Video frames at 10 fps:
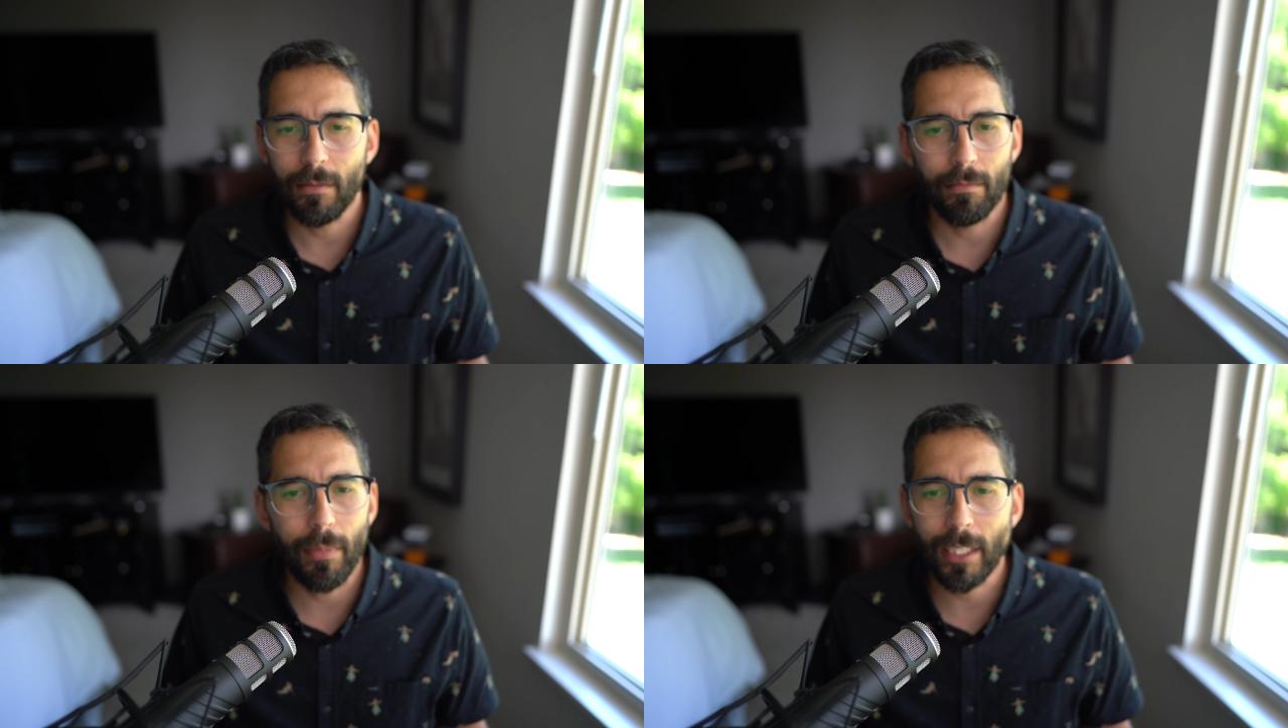
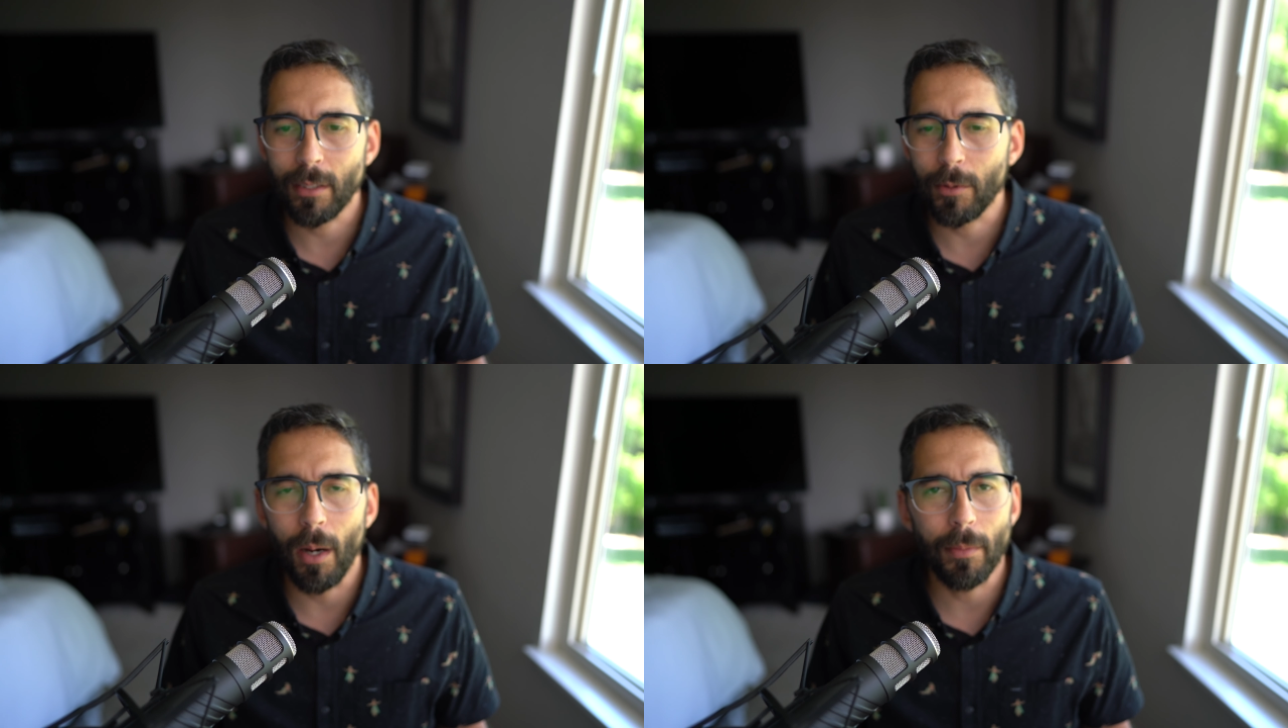Buy
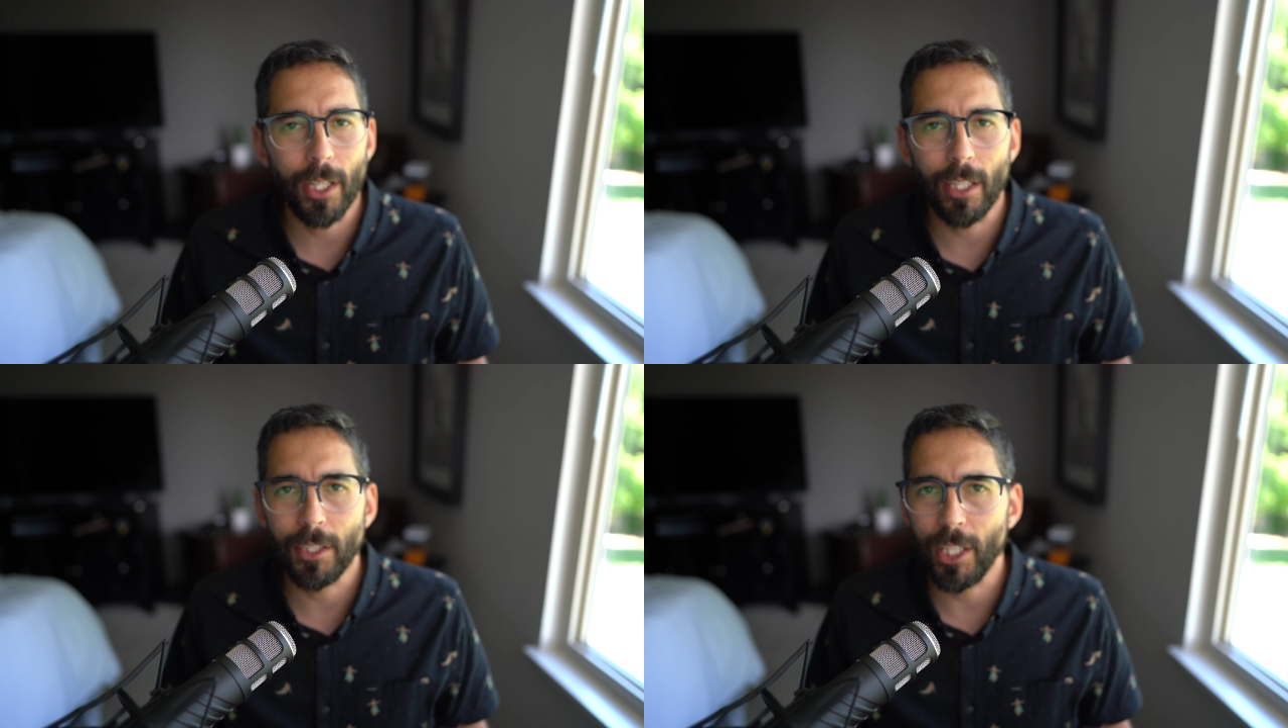some
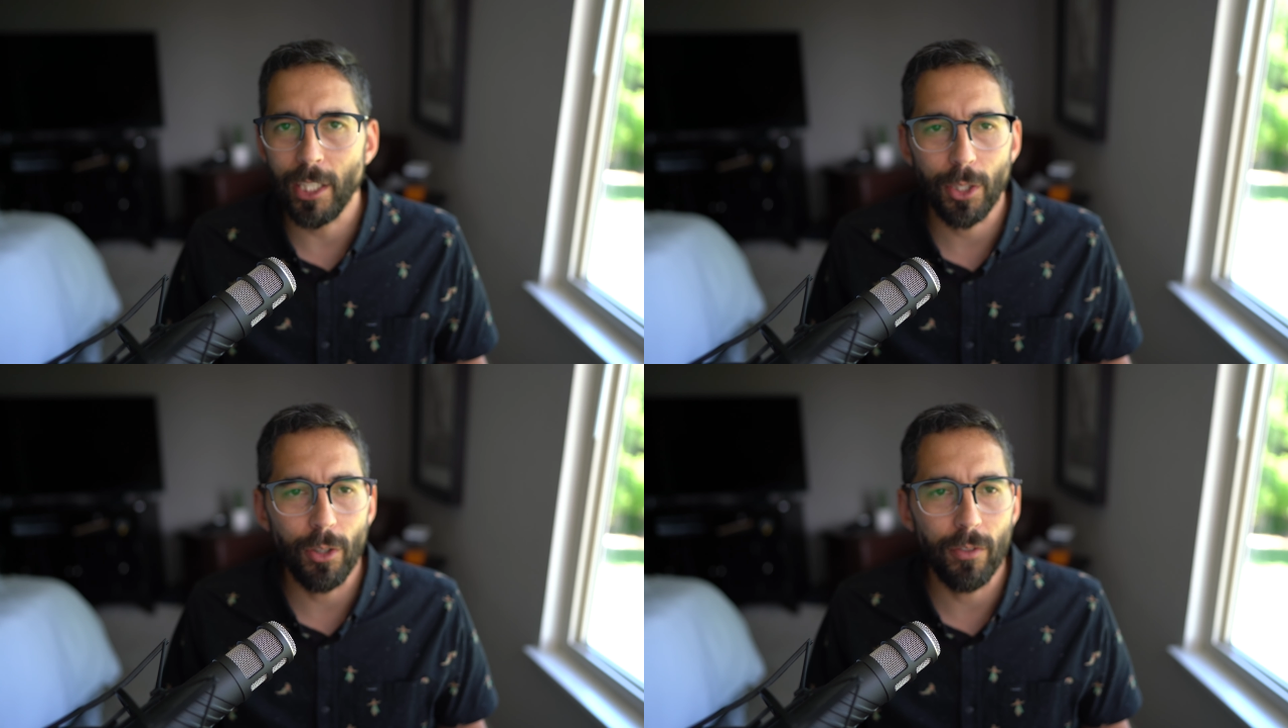commentaries,
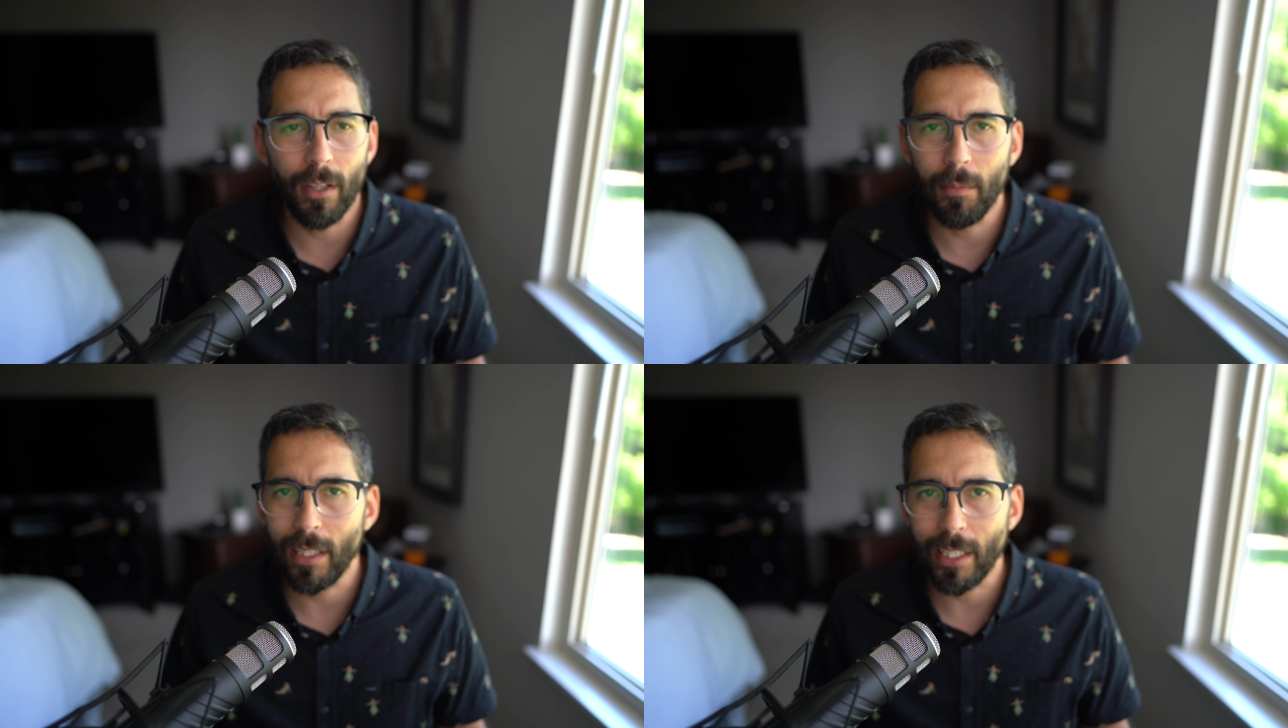get 2 of
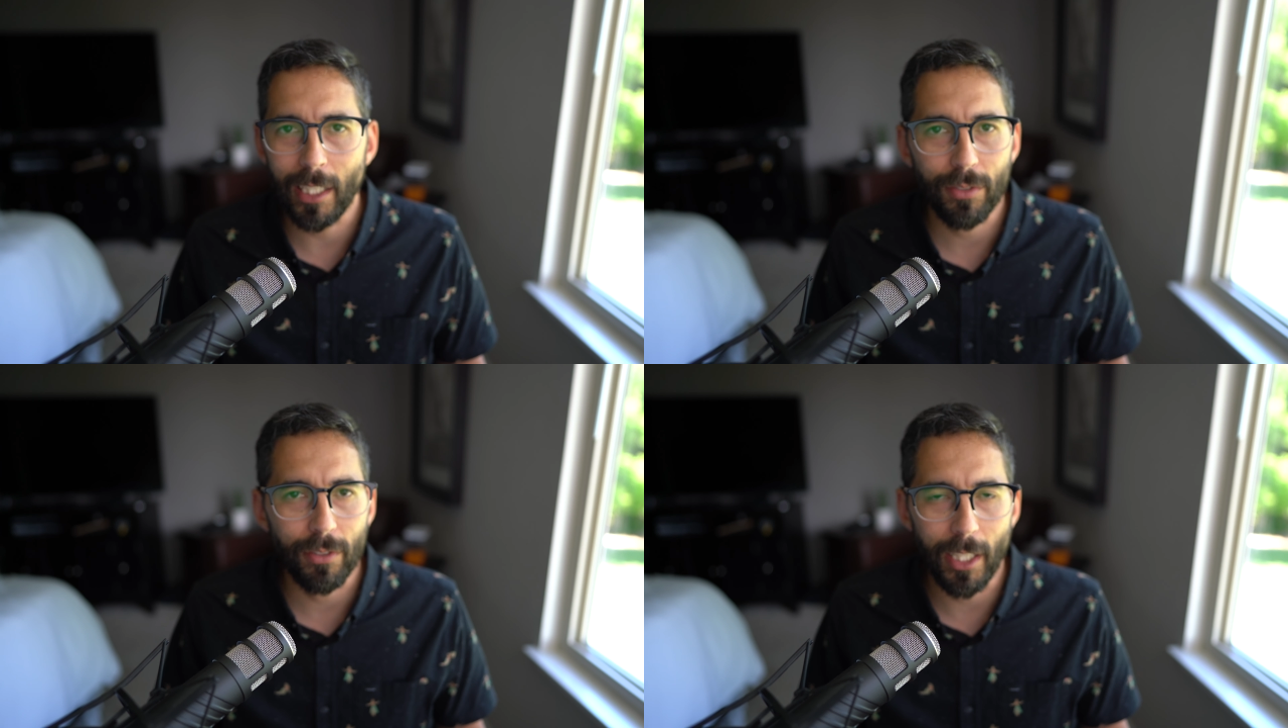them at
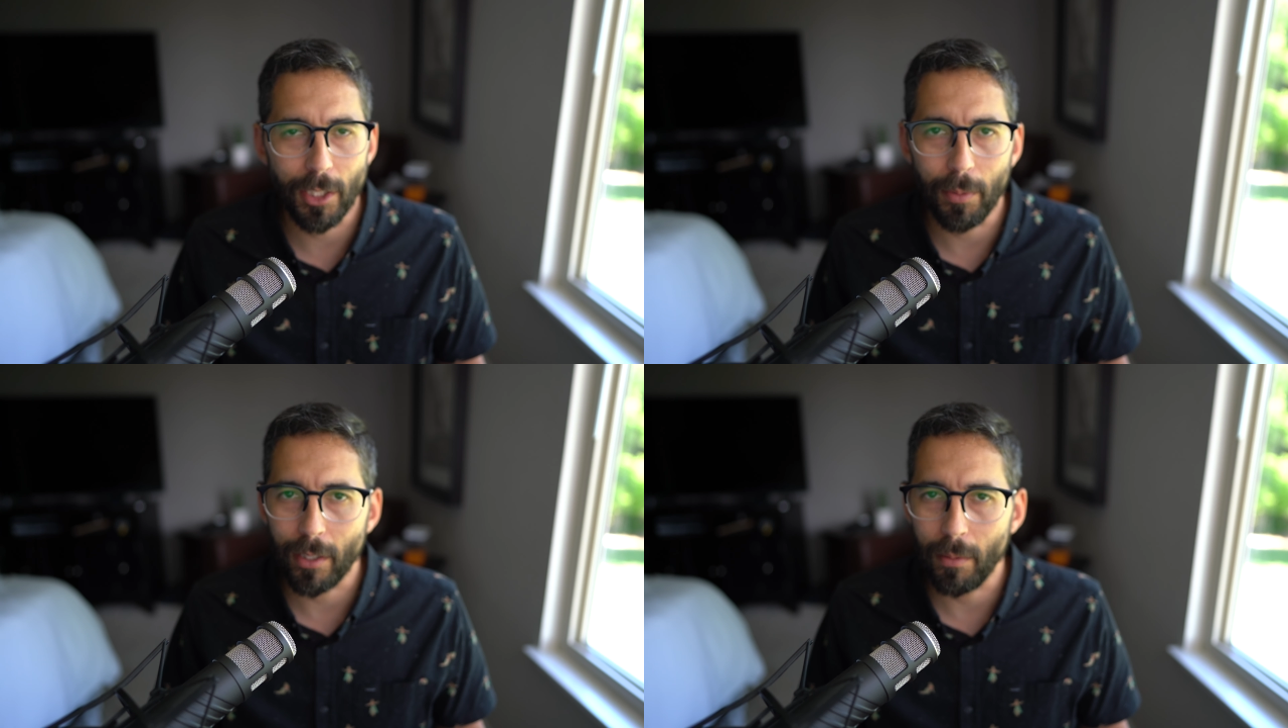least for
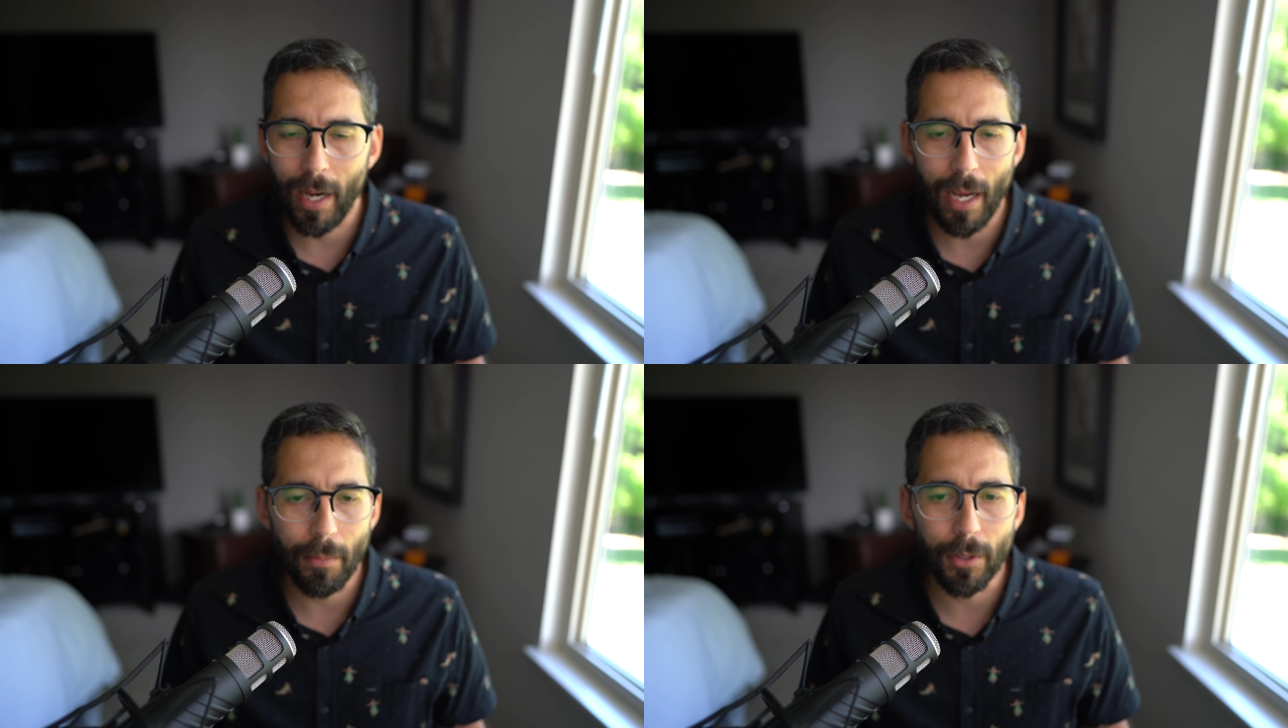each book of the
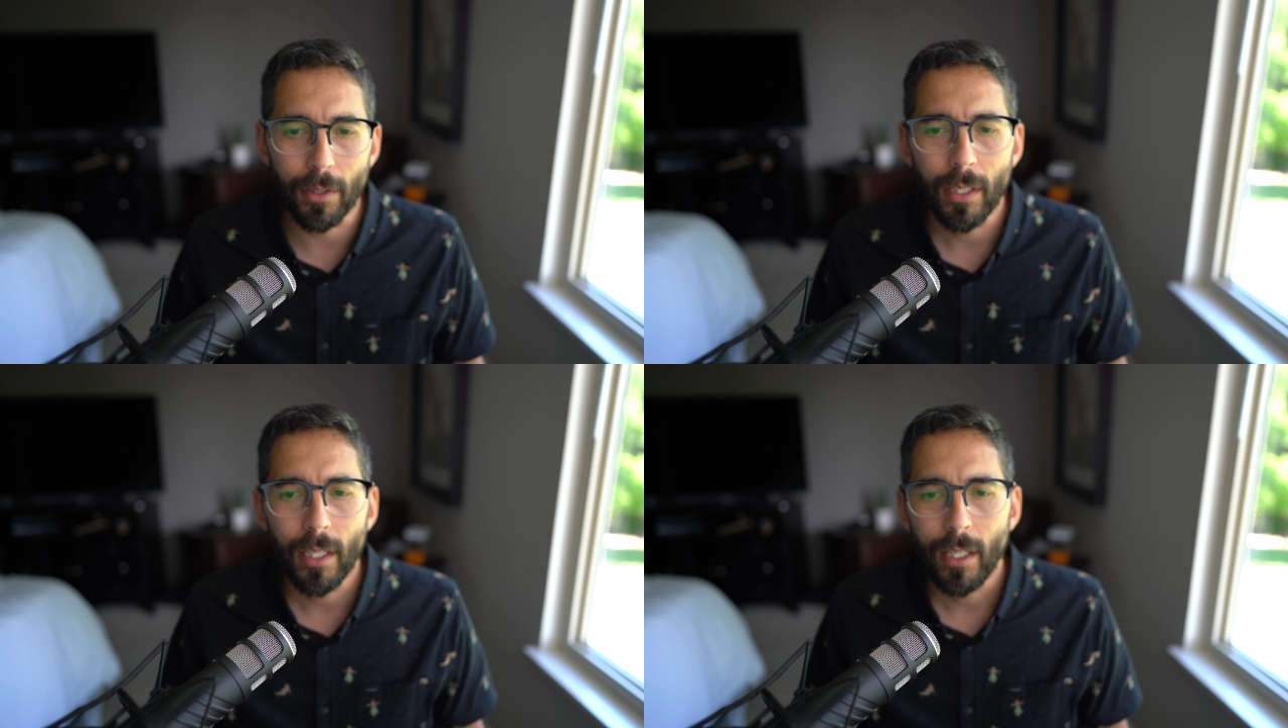Bible.